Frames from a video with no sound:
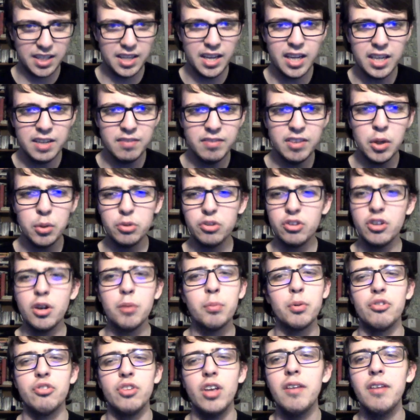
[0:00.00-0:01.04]
yeah, even though it's
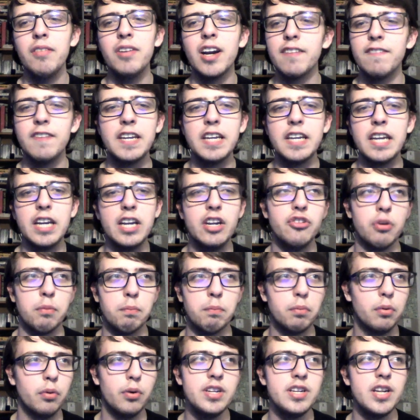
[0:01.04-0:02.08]
number 7, I think it is
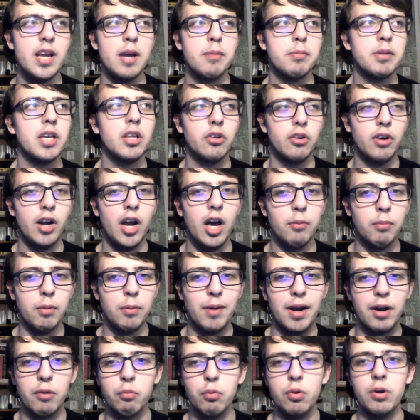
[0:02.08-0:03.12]
a pretty damn killer
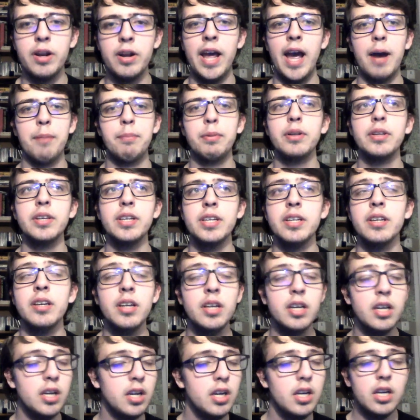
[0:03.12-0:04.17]
album. I would happily
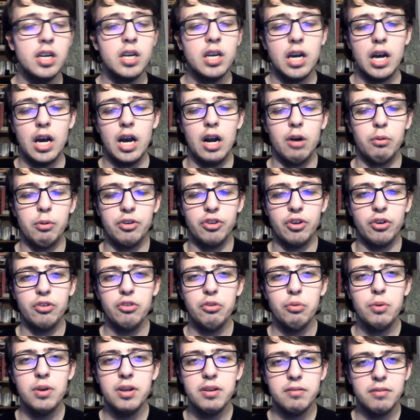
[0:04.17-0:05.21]

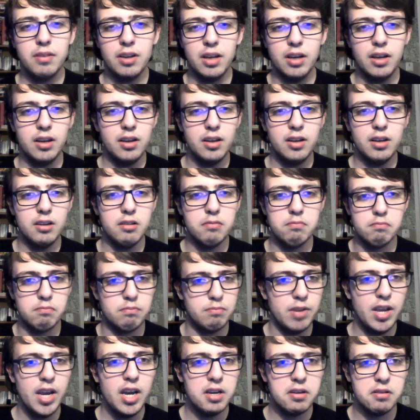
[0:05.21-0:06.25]
return to it.
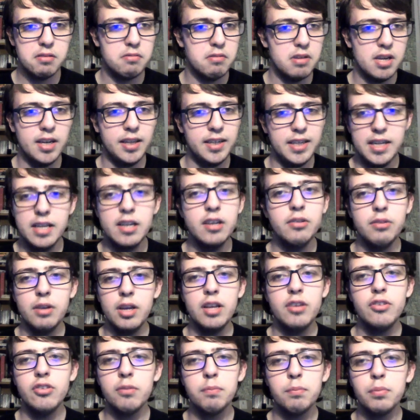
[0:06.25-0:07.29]
Yeah,
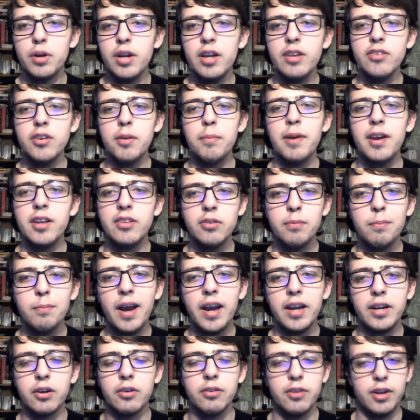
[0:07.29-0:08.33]
it's a
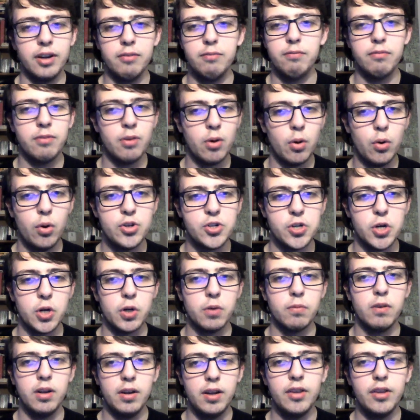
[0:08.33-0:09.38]
banger for
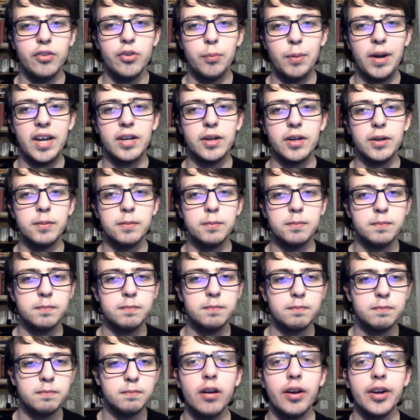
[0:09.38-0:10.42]
sure. It's a banger.
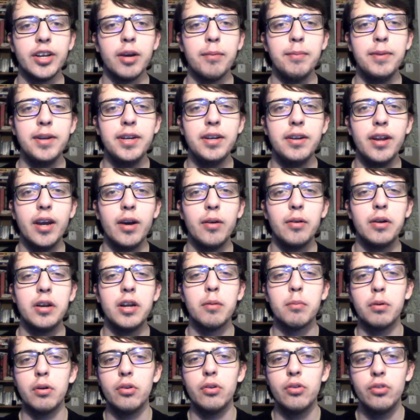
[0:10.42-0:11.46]
Alright, coming in now at
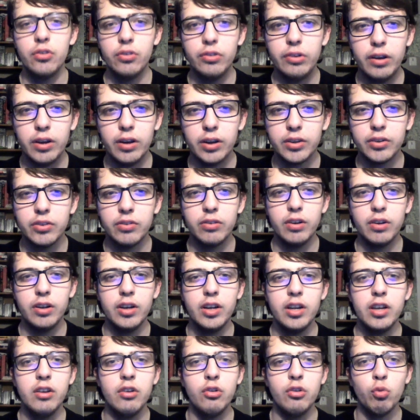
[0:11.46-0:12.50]
number 6,
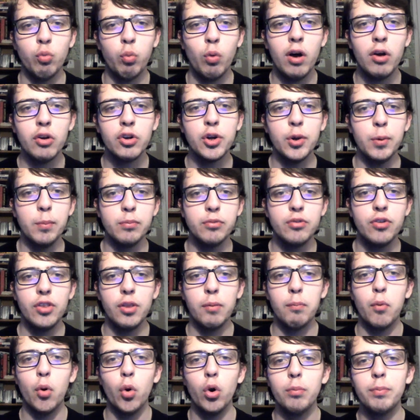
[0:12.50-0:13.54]
it is Welcome to
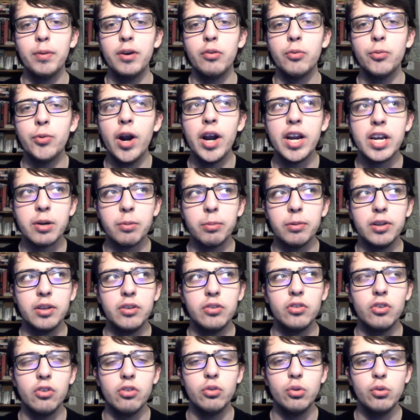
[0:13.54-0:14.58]
the Morbid Reich,
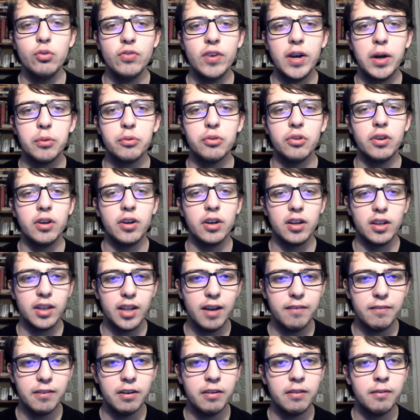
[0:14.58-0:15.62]
released in
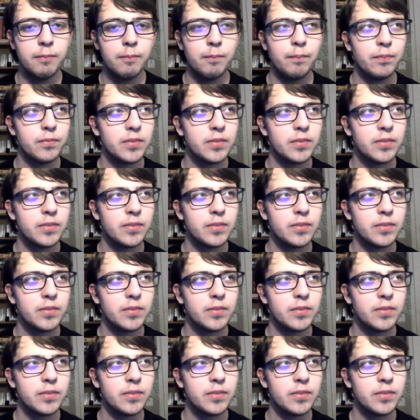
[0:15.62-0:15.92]
2011.